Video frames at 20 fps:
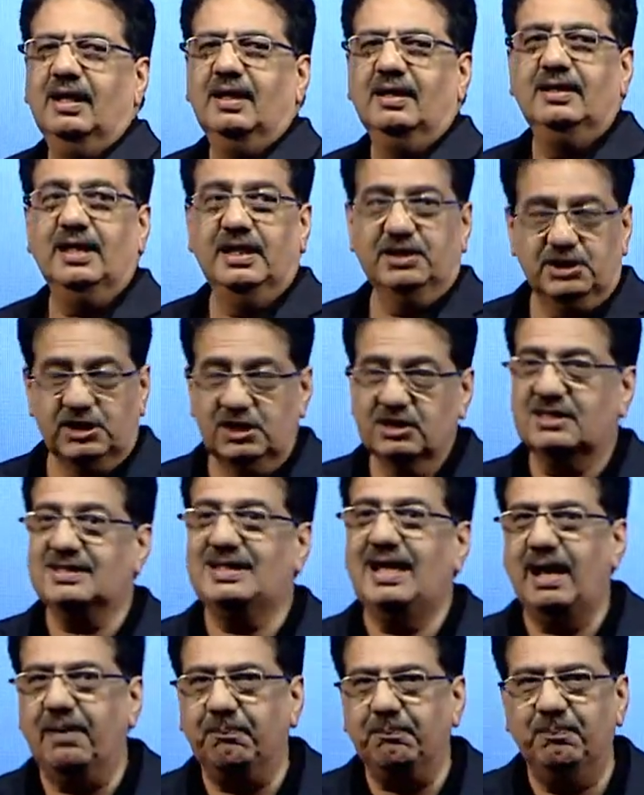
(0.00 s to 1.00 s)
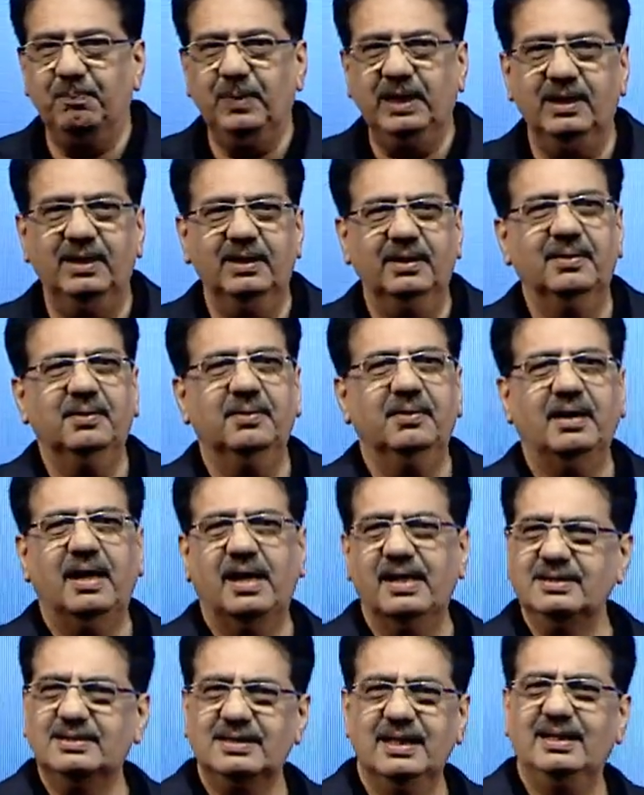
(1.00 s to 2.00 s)
Then she slapped me.
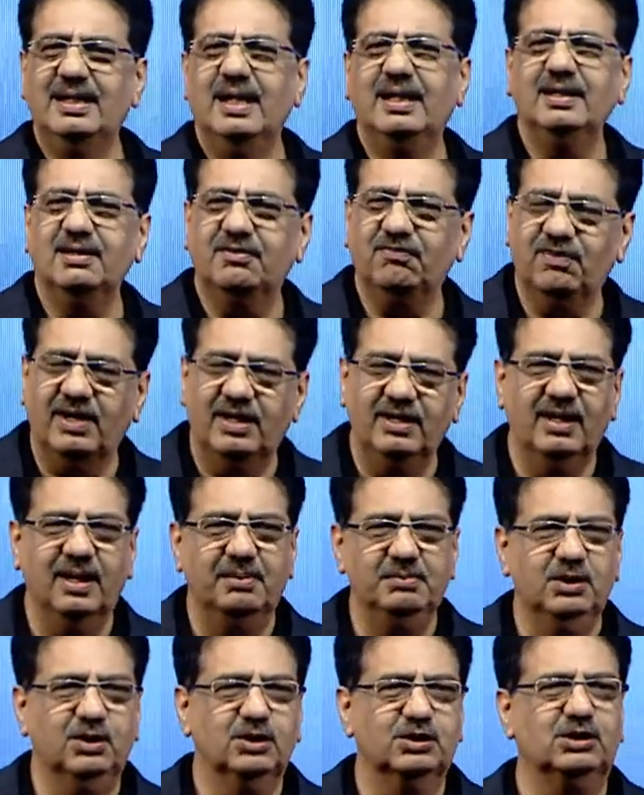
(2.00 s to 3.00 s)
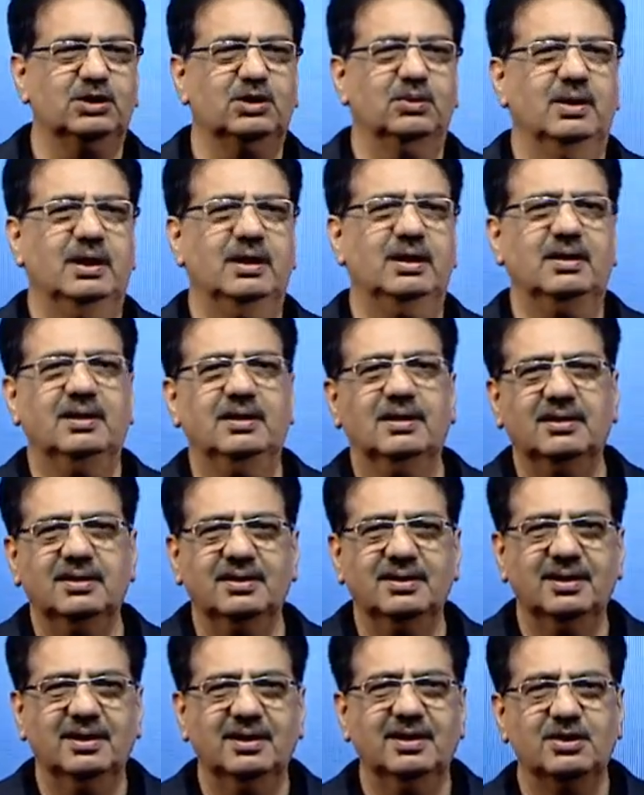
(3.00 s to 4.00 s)
I said, that is fine, I'm used to it.
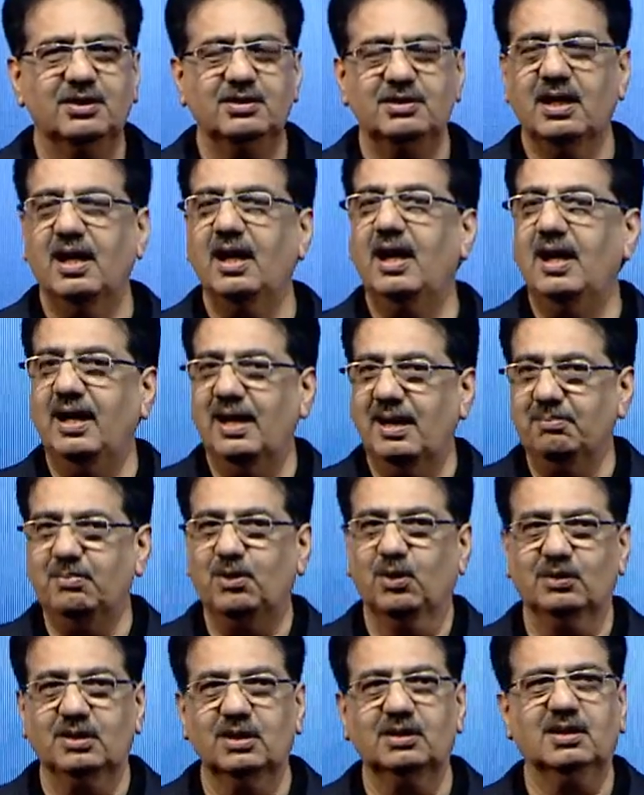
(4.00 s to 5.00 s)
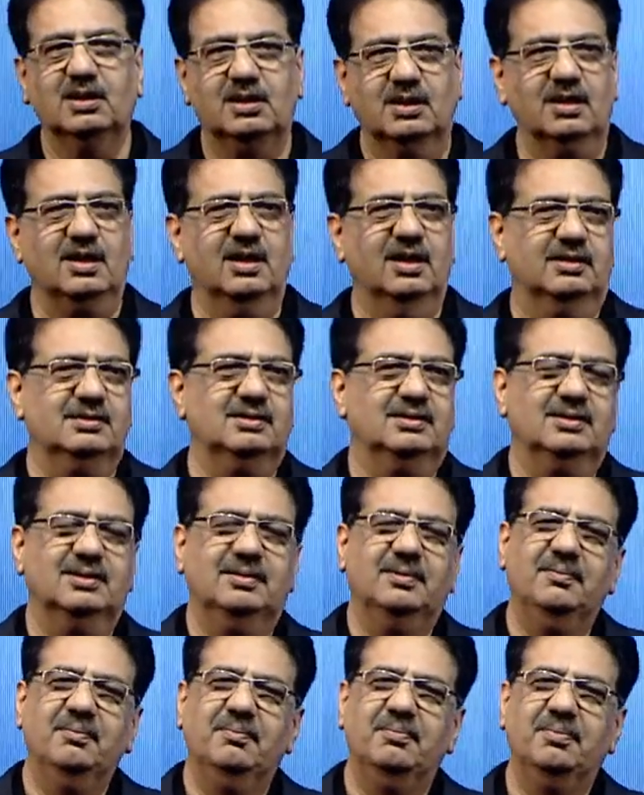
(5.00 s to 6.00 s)
And I broke the third glass.
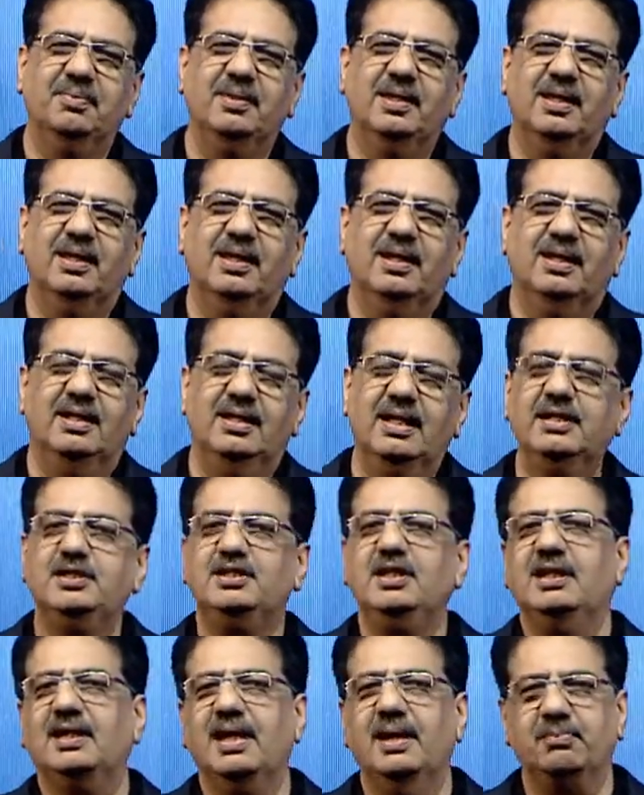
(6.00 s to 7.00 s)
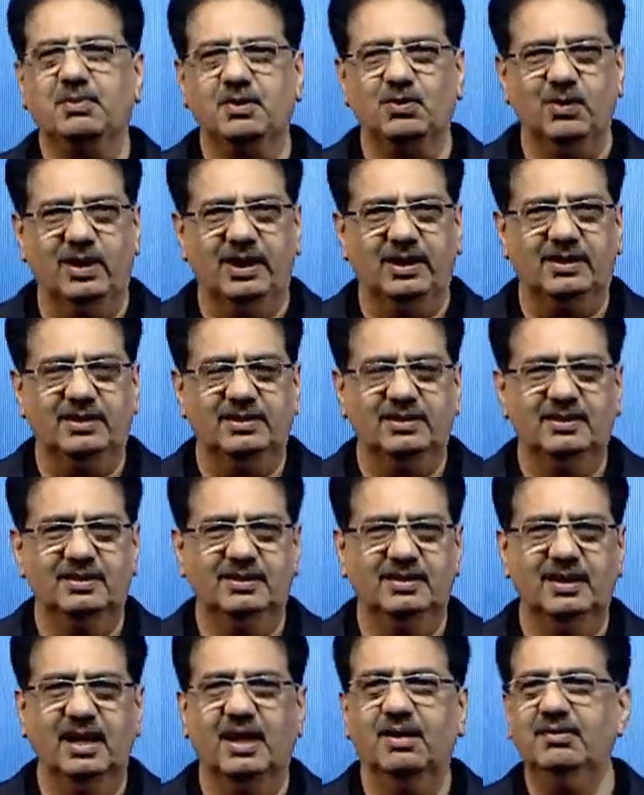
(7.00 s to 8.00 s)
Then she kept quiet.
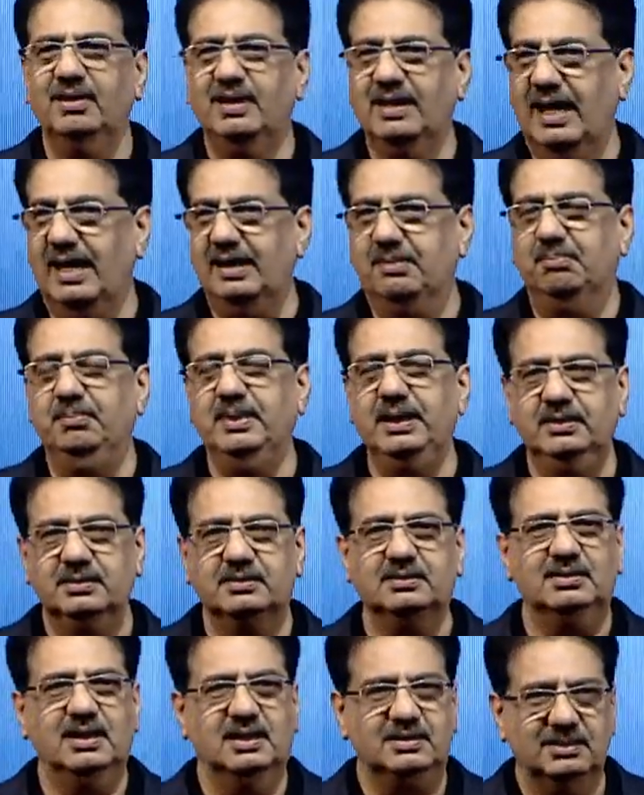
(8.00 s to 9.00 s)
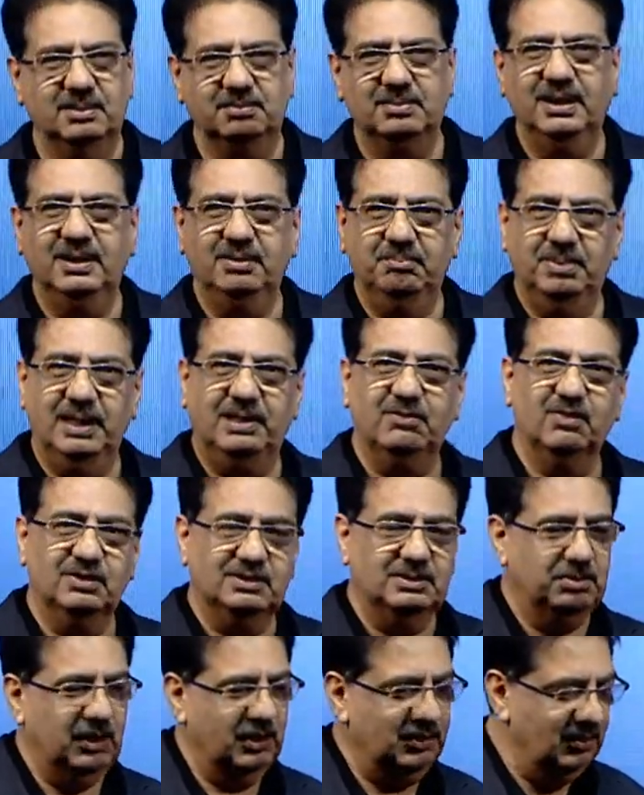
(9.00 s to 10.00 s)
Now, that means that something big was
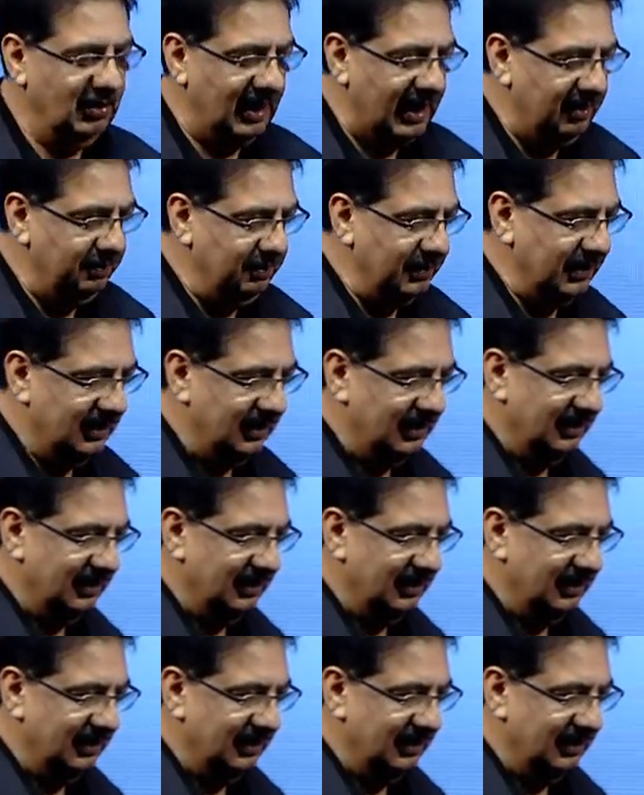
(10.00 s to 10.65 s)
about to happen.